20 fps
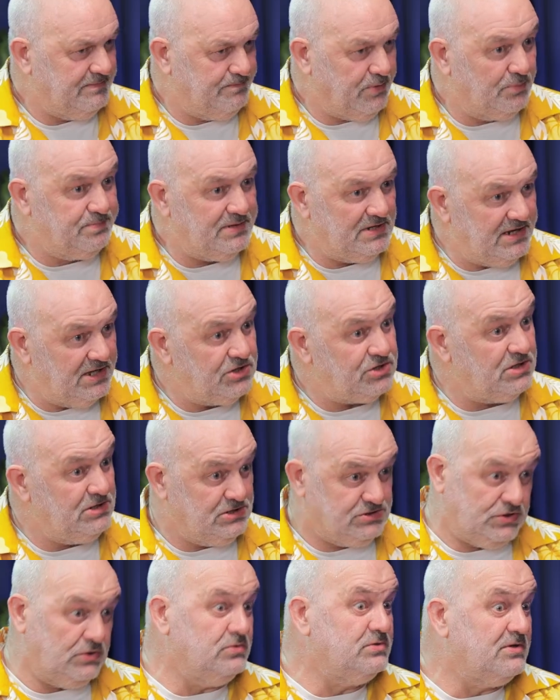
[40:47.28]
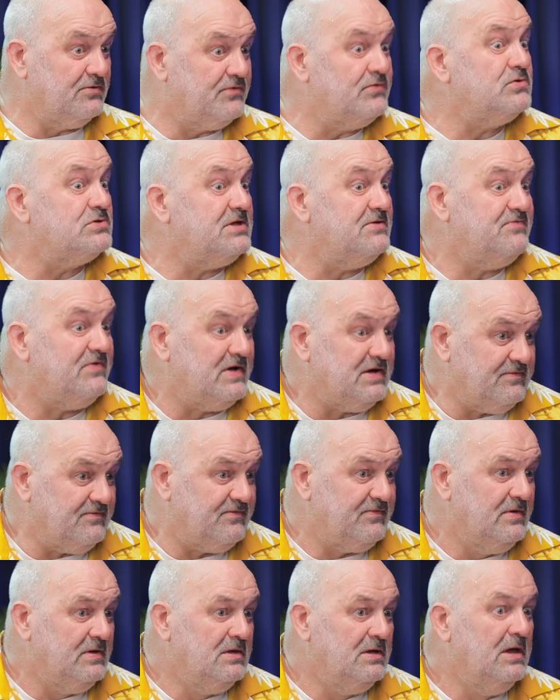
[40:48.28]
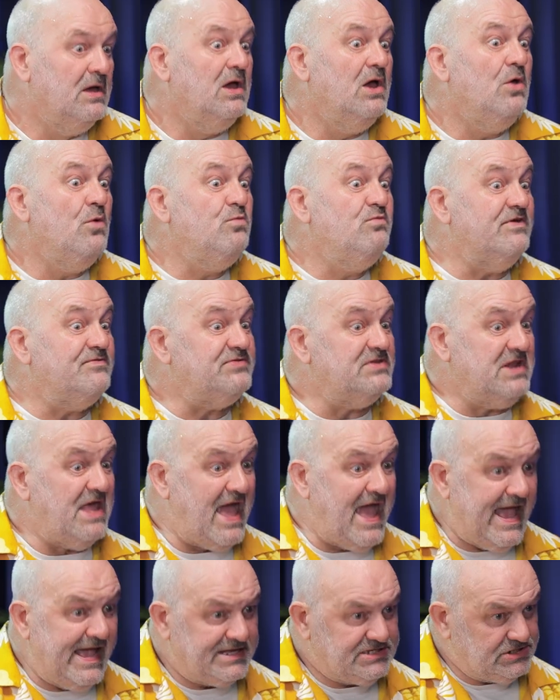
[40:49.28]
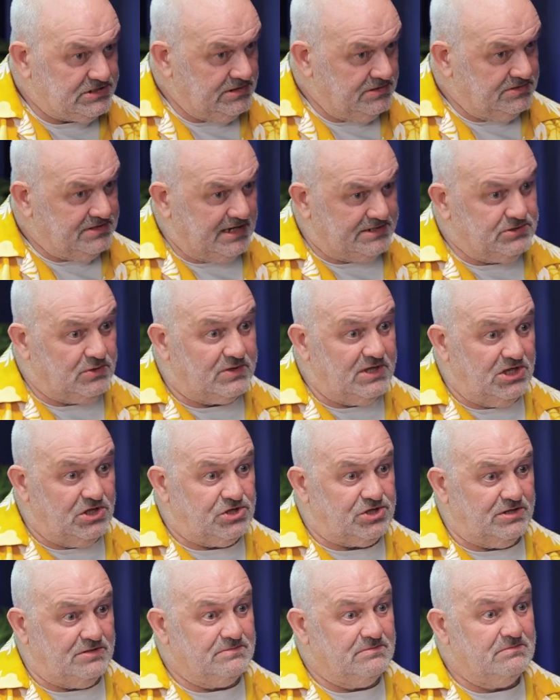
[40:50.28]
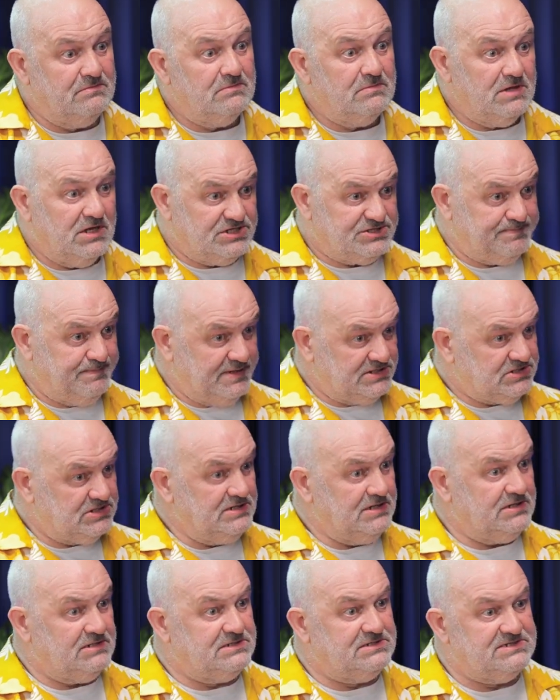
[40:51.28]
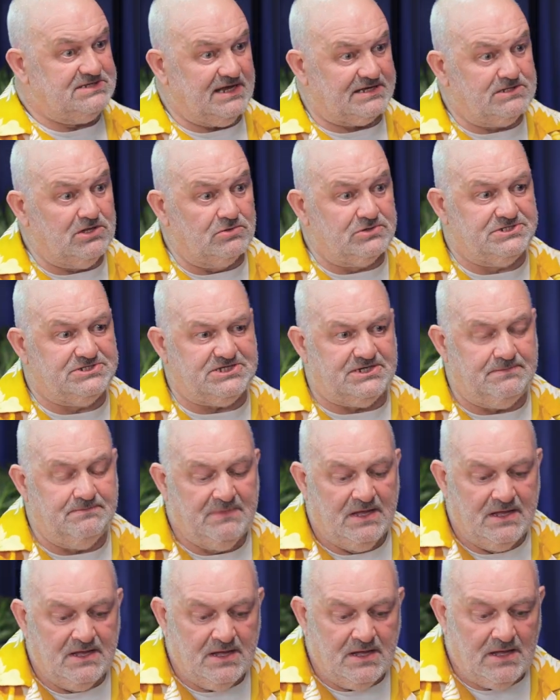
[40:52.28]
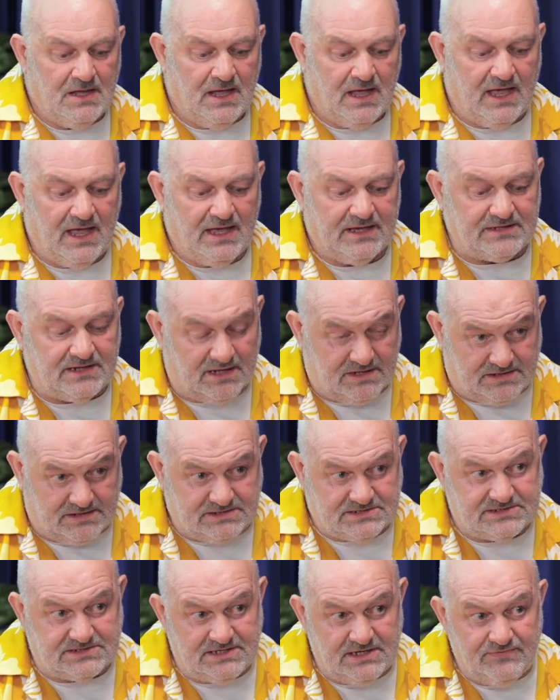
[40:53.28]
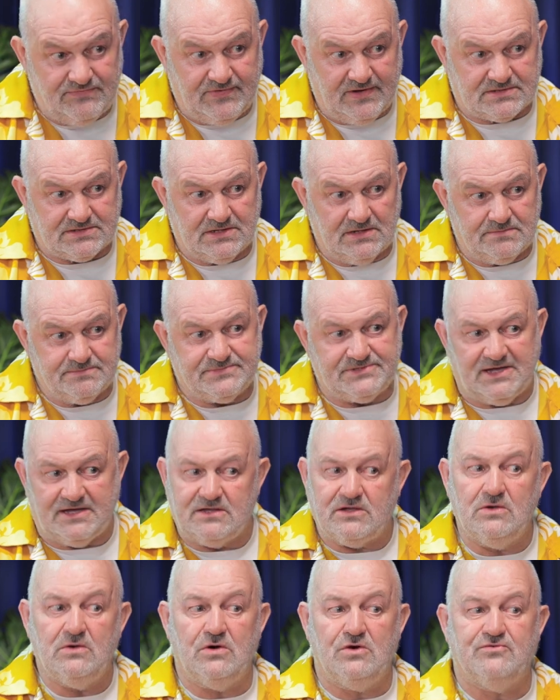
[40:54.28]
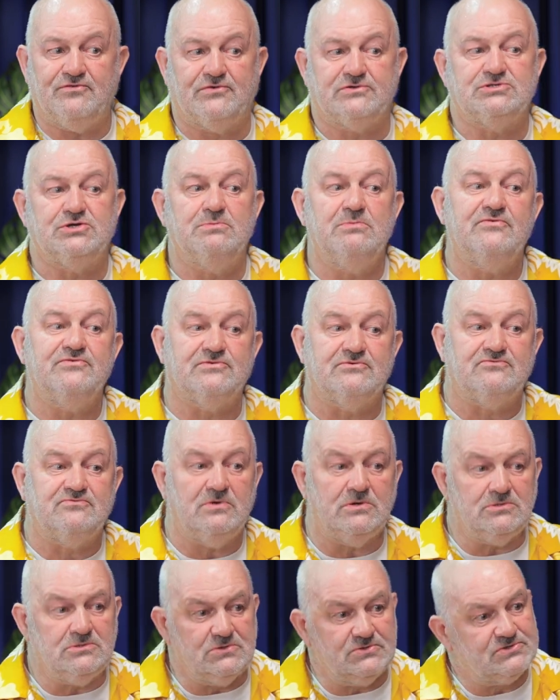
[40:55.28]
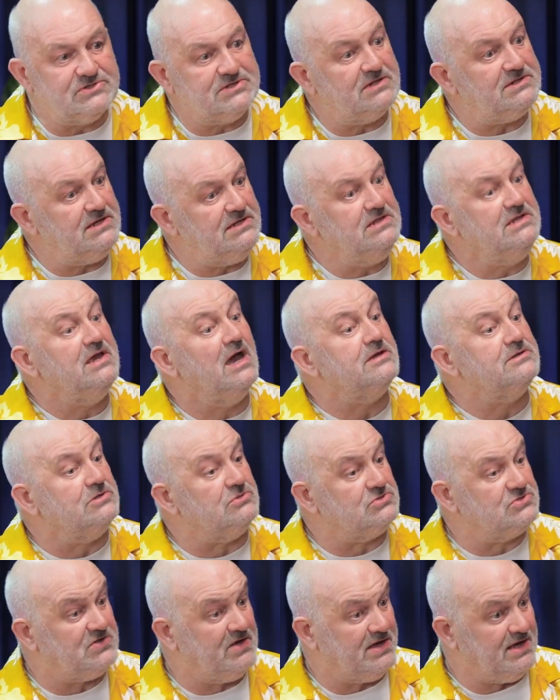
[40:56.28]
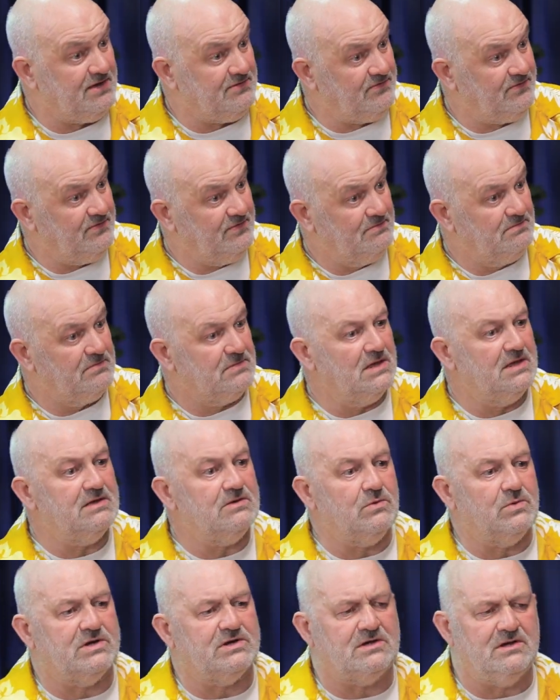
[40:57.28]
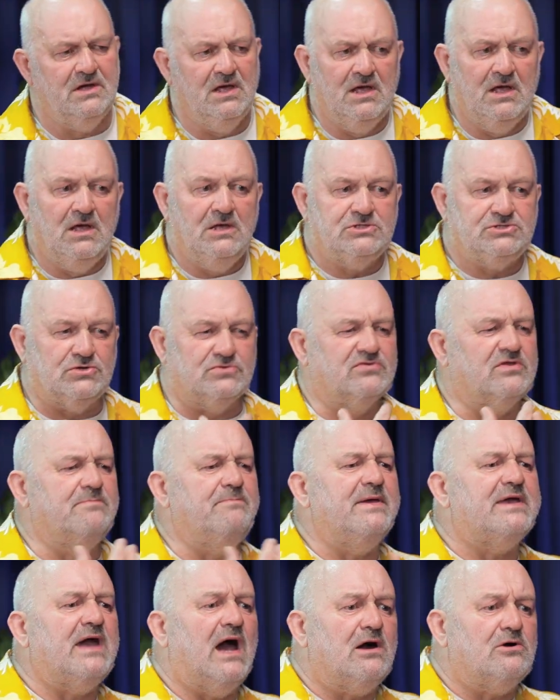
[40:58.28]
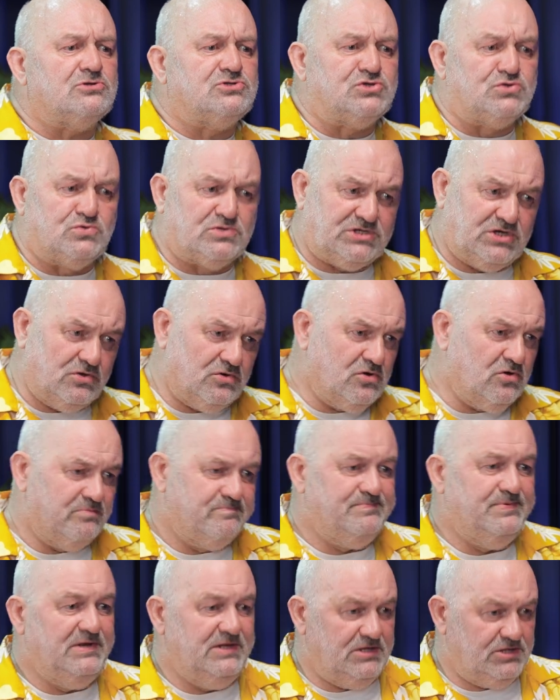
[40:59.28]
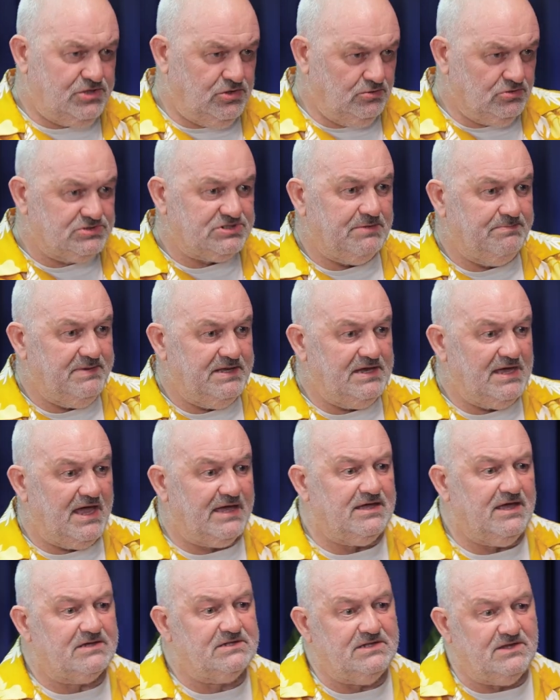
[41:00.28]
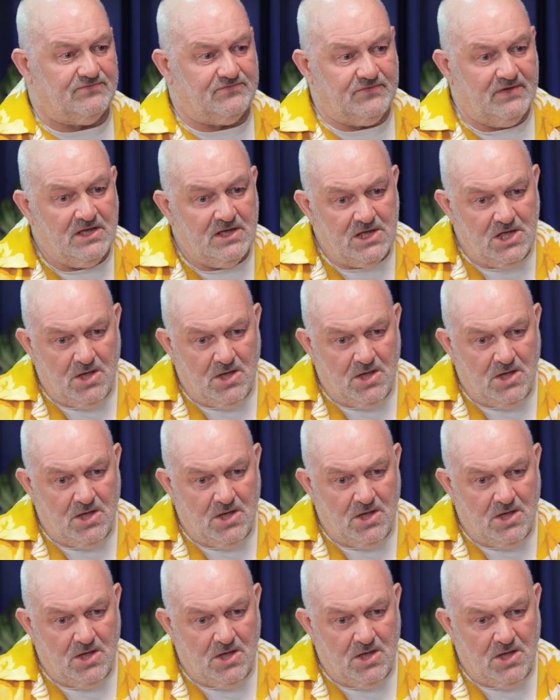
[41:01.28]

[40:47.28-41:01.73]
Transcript: the population is under 35 with an excellent education, especially in technology. And I see Vietnam taking over some of the roles that India used to have. Yeah, where sort of the big outsourcing companies used to be active.